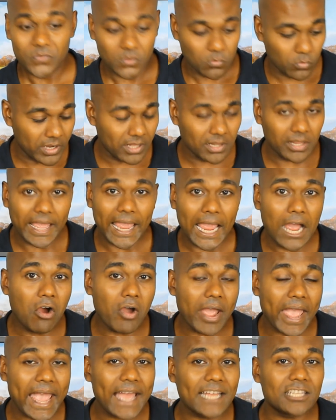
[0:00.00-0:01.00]
Well,
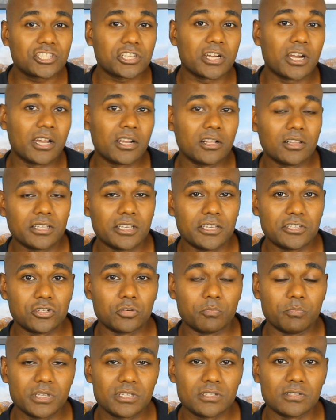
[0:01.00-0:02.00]
how agile is
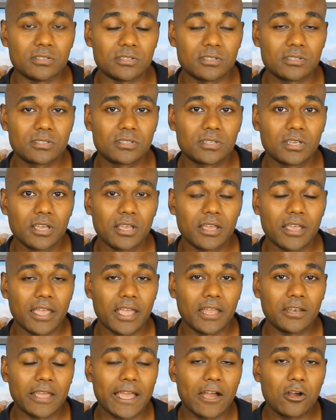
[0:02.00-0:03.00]
your business
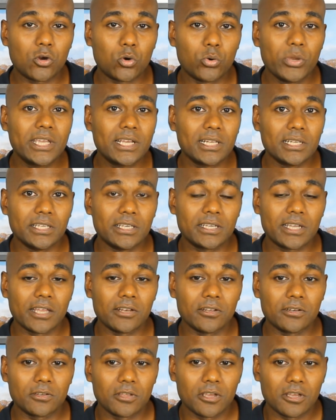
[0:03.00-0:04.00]
and how quickly
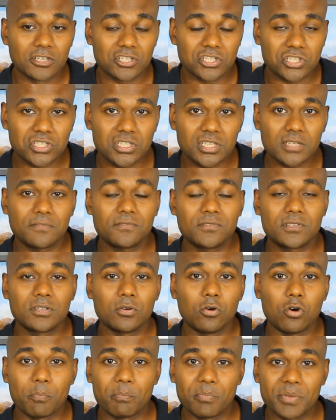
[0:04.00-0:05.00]
can it shift
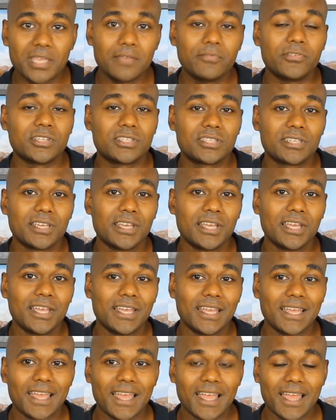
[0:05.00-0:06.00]
or pivot?
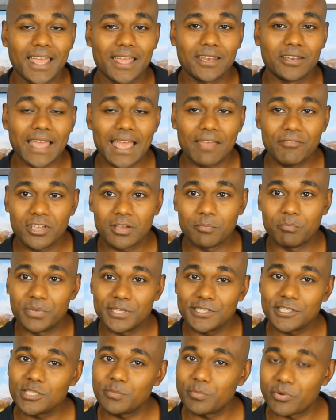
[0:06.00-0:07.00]
And having a
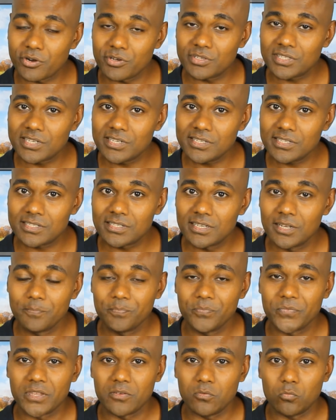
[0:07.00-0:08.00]
business process
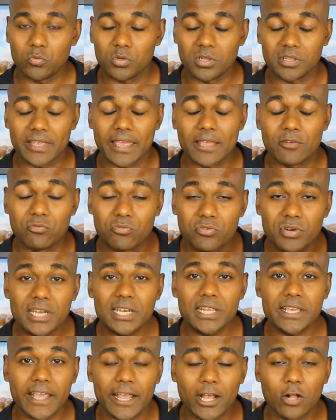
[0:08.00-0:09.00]
will
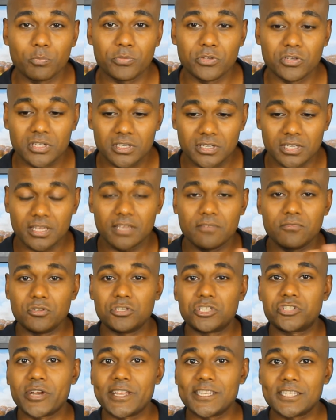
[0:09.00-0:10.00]
really help you, give
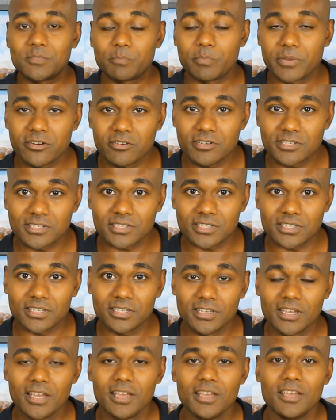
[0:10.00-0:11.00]
you
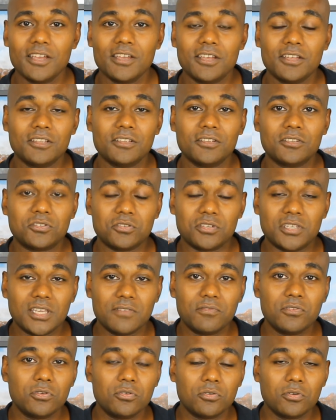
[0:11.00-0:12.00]
transparency, to
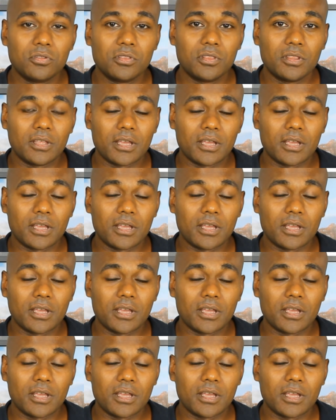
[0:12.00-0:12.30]
give you